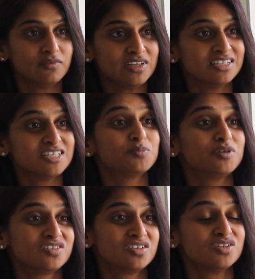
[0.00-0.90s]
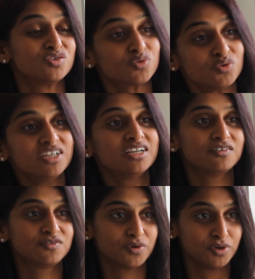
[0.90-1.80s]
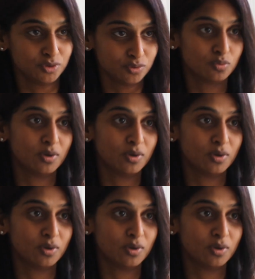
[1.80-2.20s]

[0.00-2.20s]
whether this person is good enough for you,